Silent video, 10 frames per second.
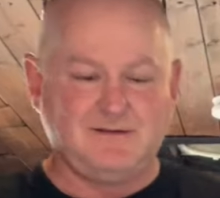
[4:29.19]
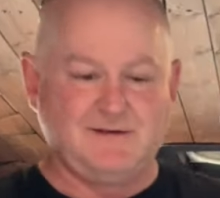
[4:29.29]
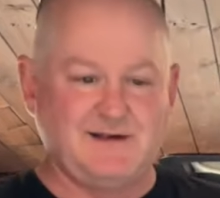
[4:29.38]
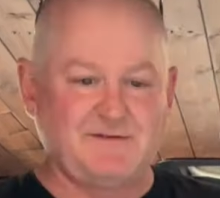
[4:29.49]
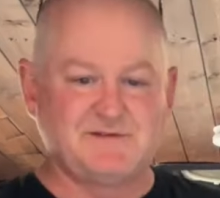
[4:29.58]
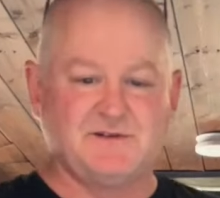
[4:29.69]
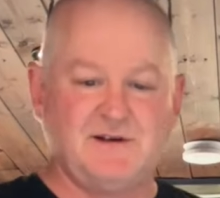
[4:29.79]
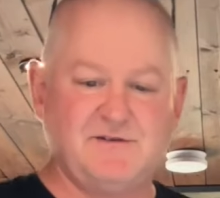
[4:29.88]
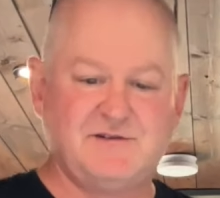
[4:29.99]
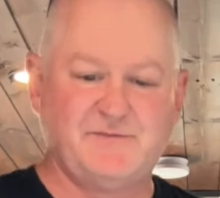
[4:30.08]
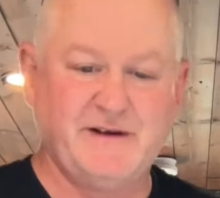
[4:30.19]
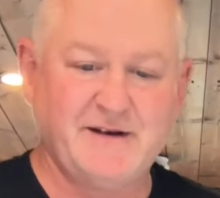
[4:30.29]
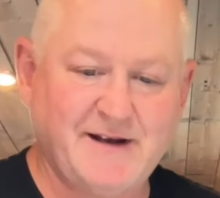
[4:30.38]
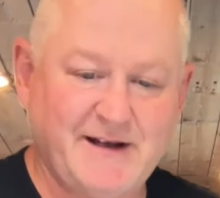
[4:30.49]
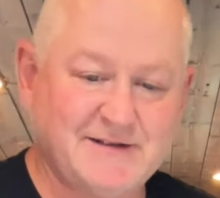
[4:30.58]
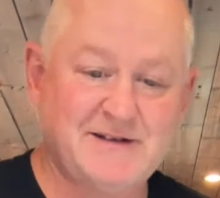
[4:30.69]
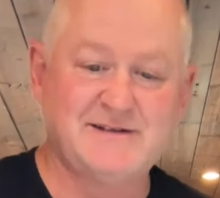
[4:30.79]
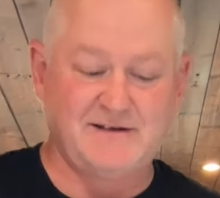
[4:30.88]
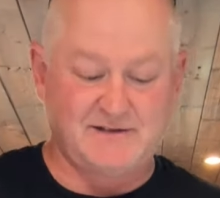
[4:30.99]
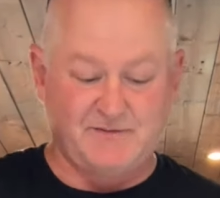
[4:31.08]
And that was on the low speed. I actually
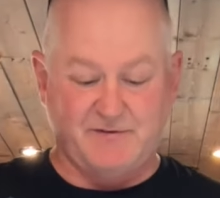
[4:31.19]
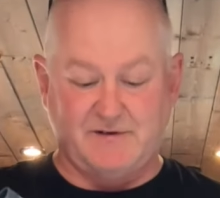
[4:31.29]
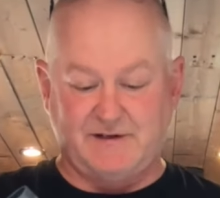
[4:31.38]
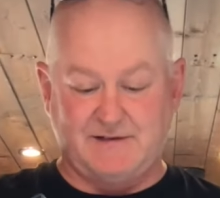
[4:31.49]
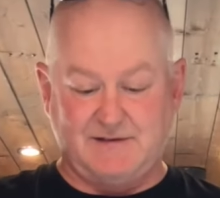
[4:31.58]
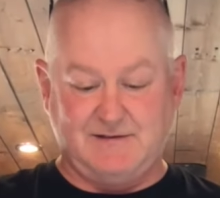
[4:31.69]
sound surprised.